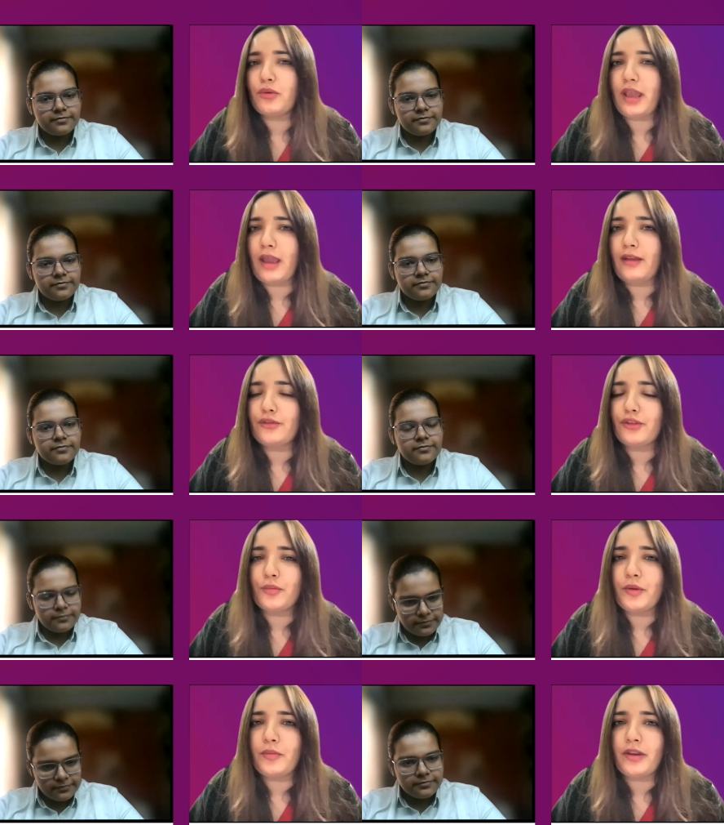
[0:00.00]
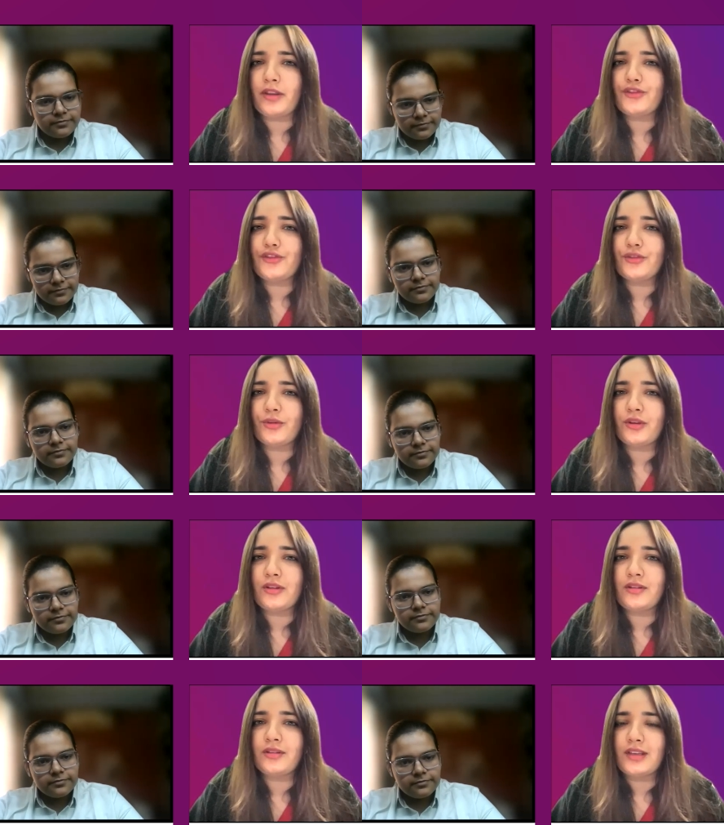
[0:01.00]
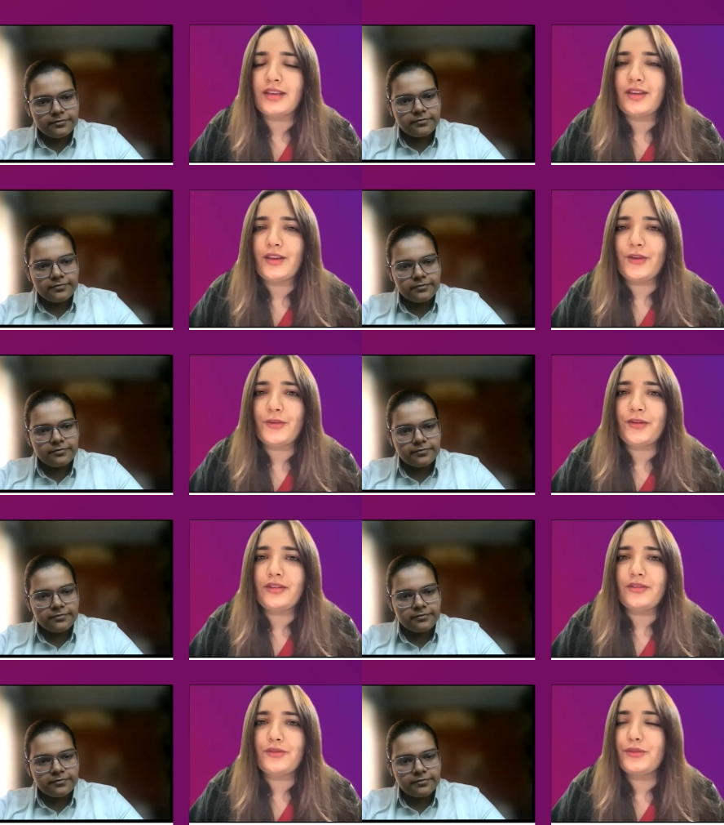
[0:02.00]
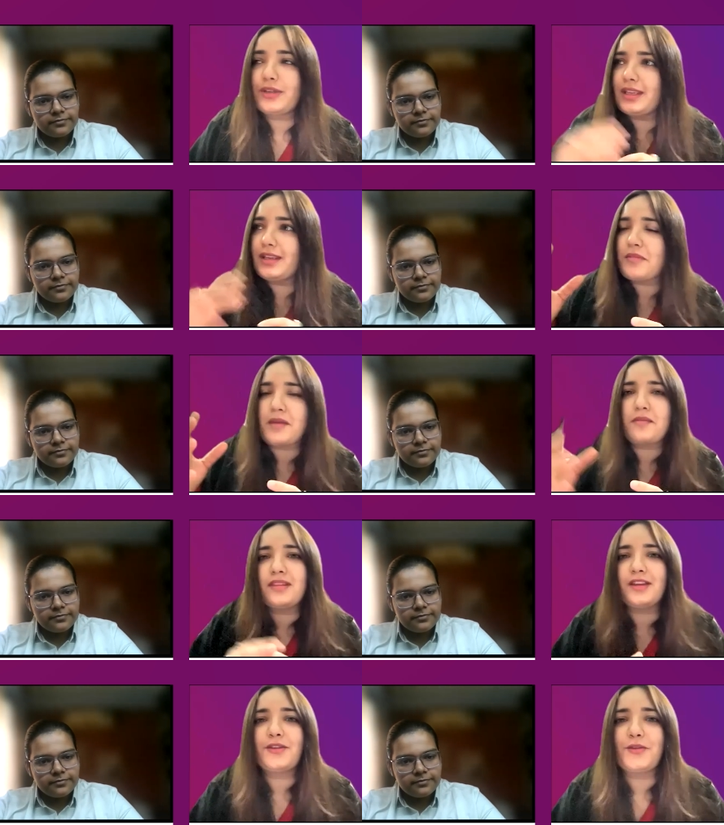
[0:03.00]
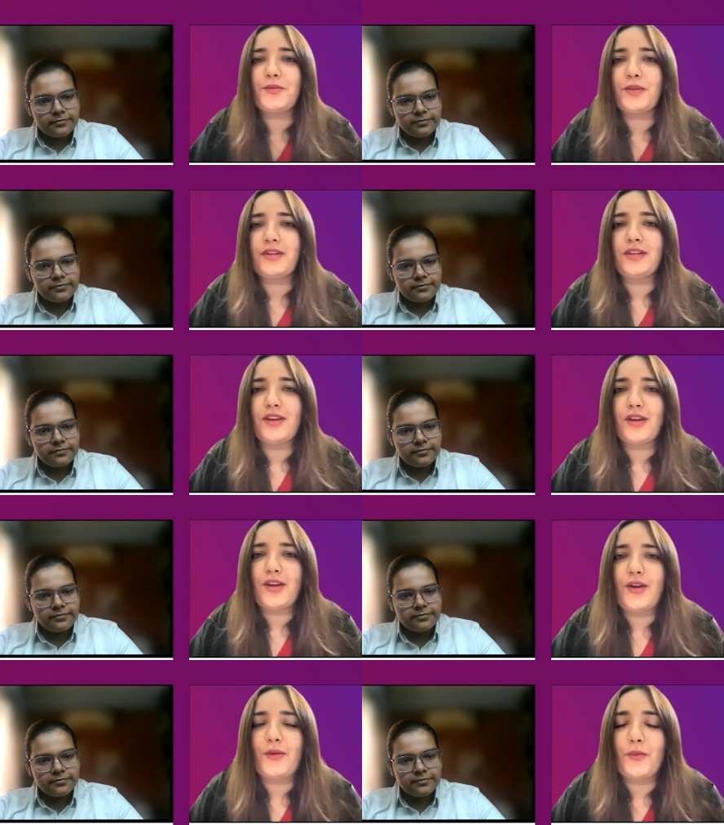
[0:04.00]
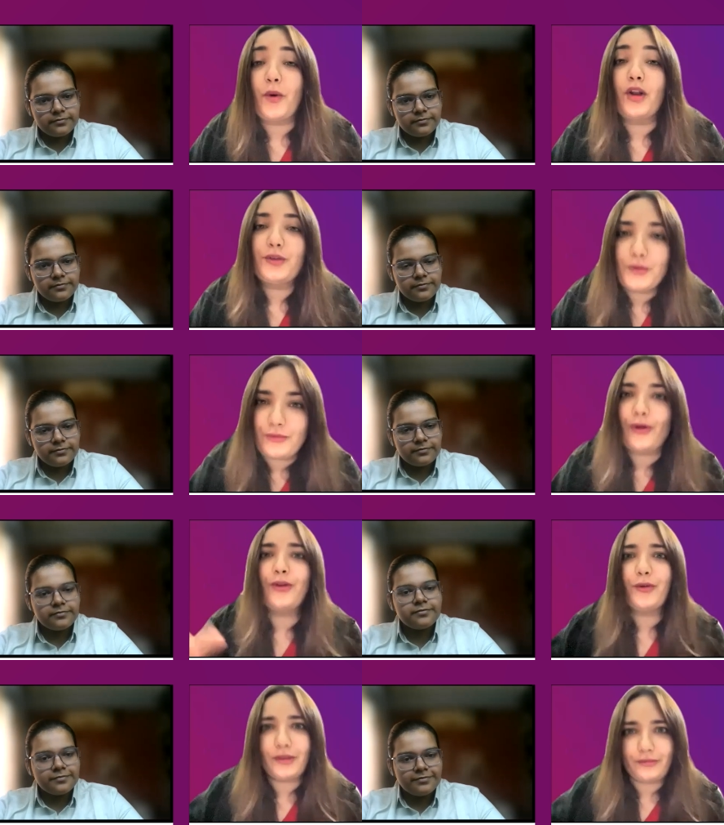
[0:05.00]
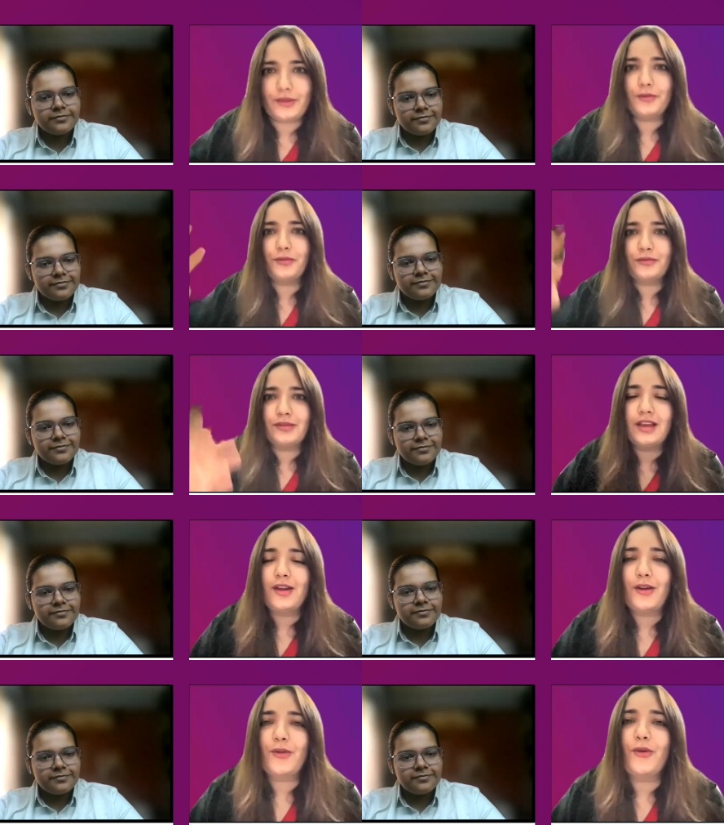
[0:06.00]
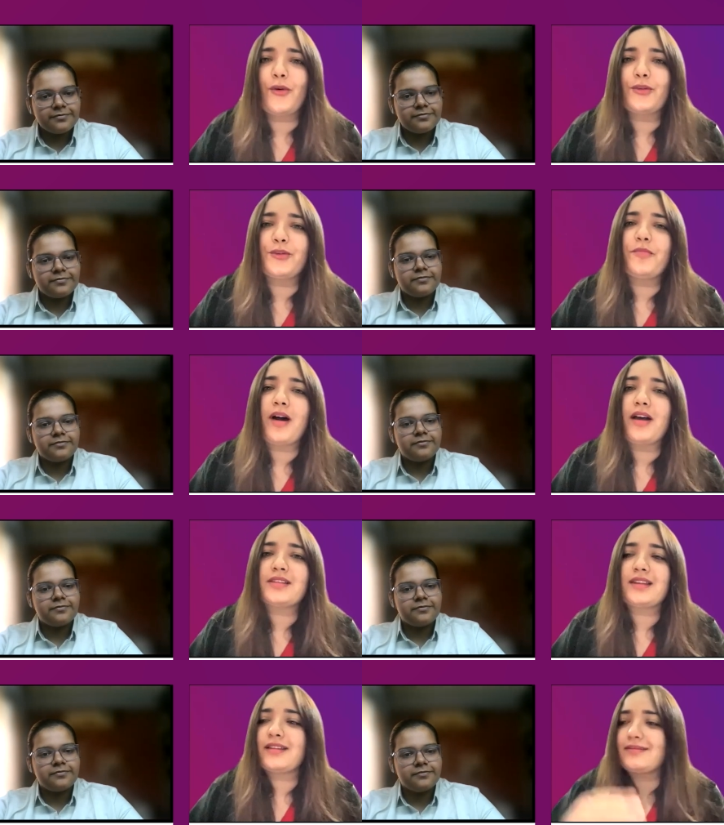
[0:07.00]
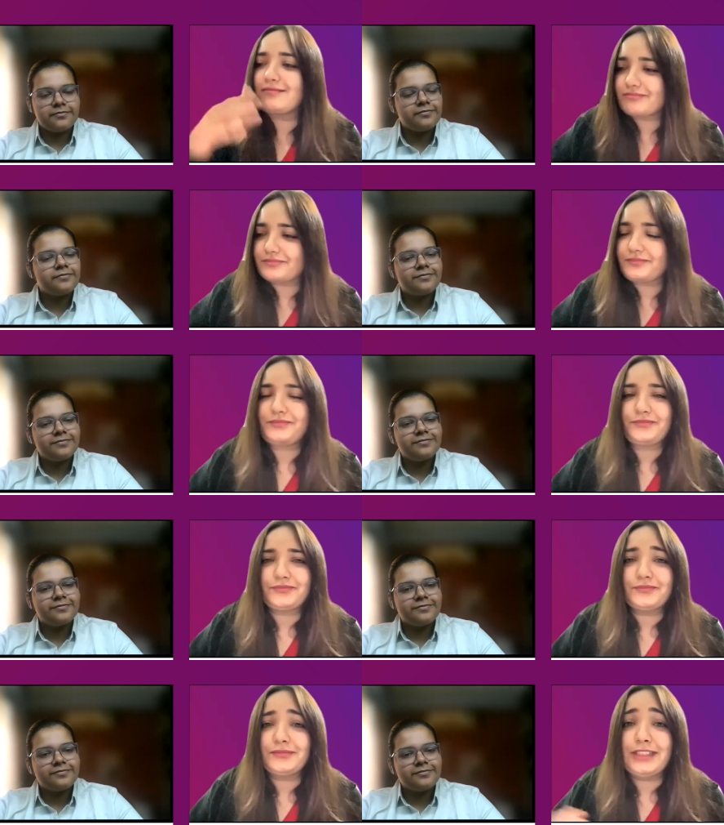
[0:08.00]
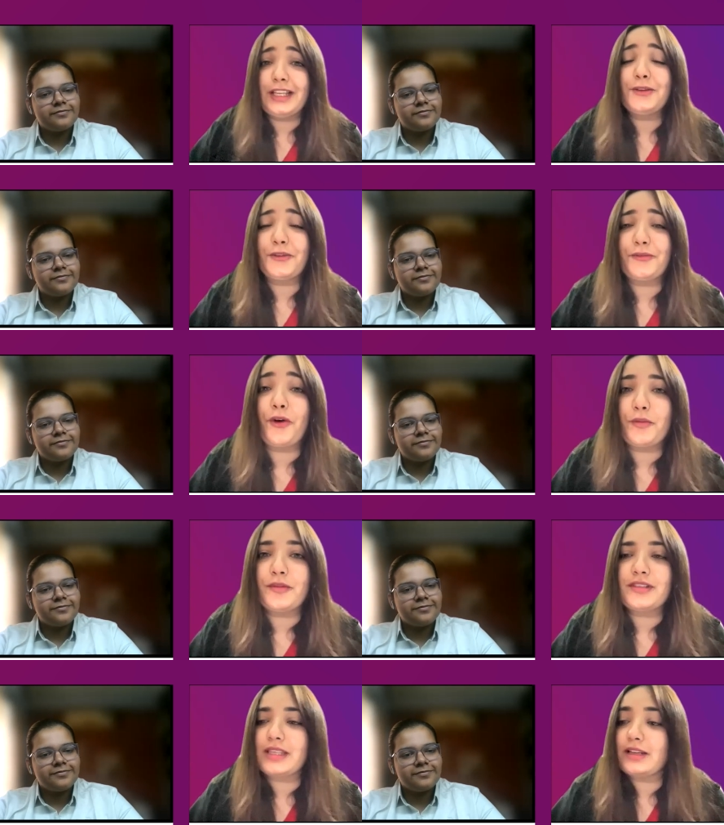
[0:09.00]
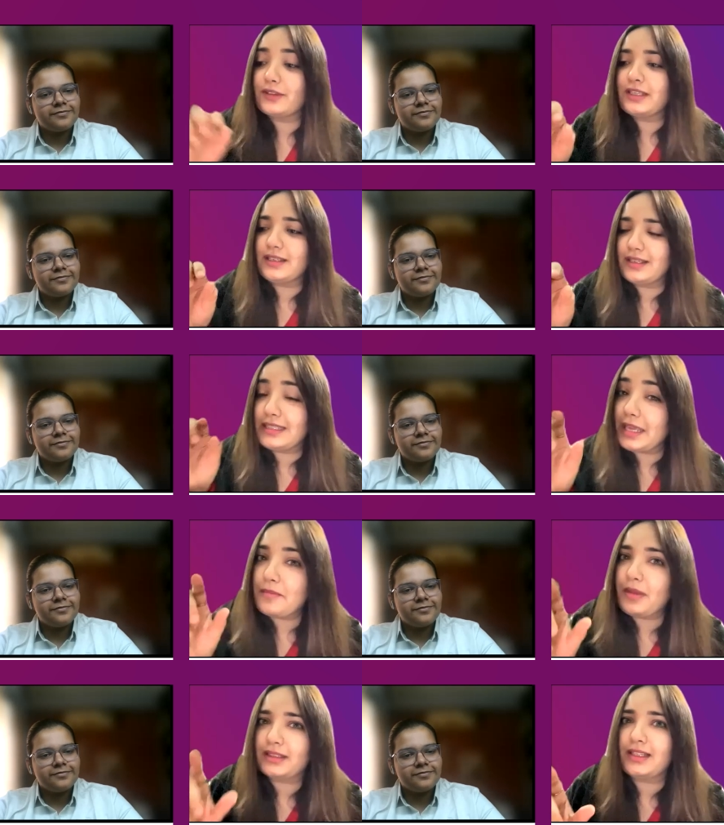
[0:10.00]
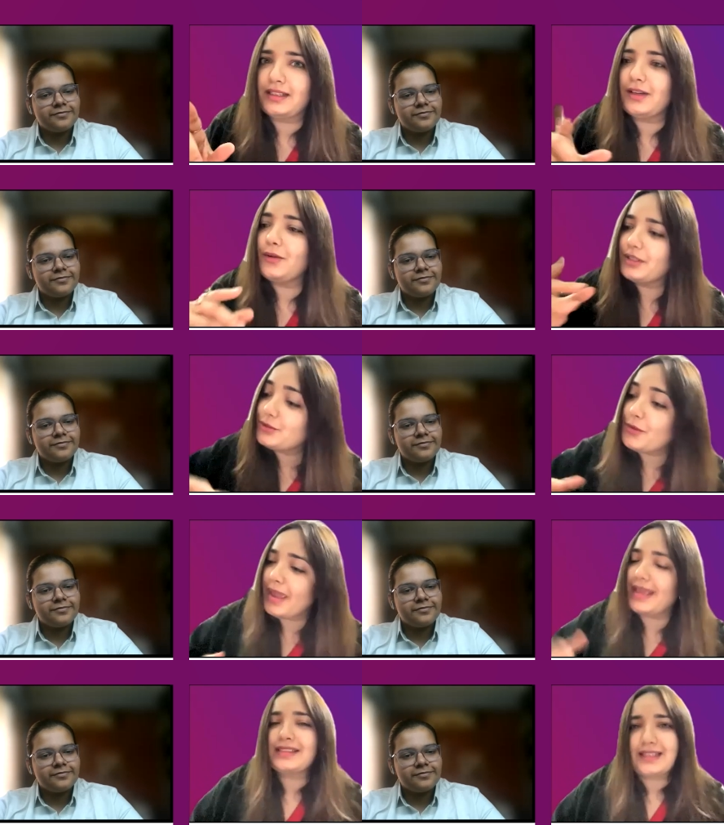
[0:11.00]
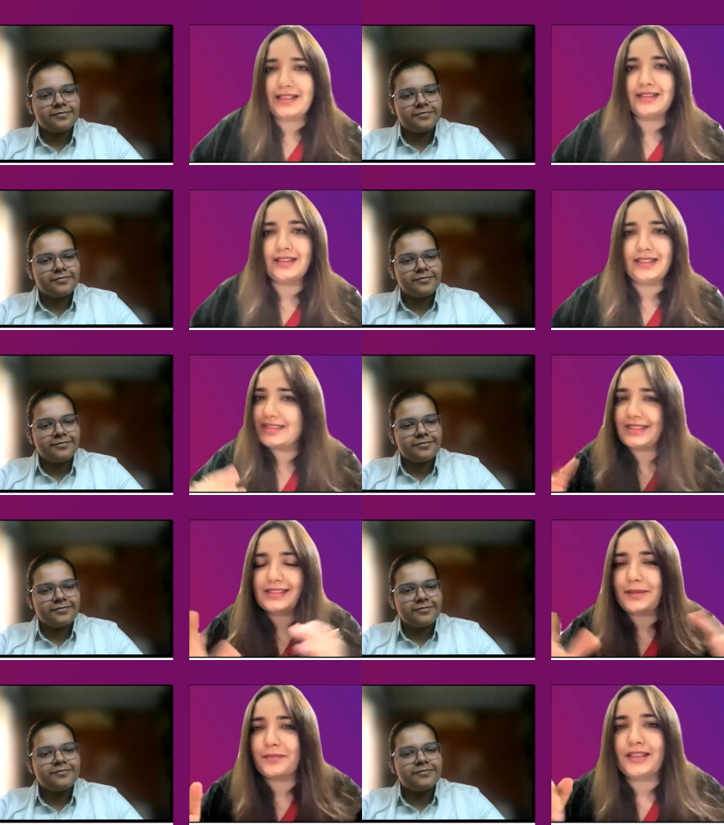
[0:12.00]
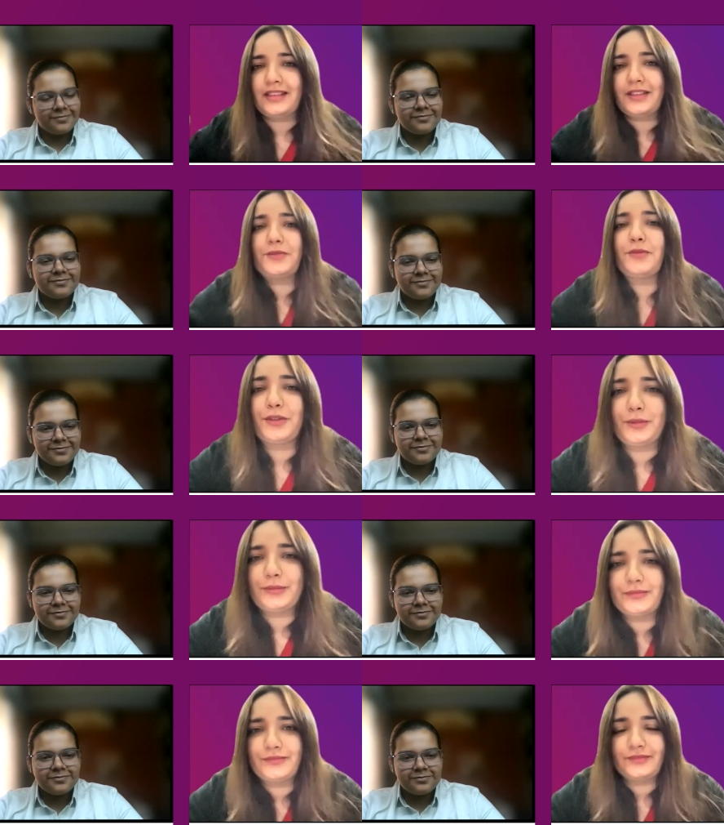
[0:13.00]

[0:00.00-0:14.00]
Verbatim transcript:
Speaker 1: you would add to your preparation, or a, you know, or a routine maybe that you would want to follow if you go to past and tell your former self ki ye mat karna aur isko aise karna? Is there something that you would do?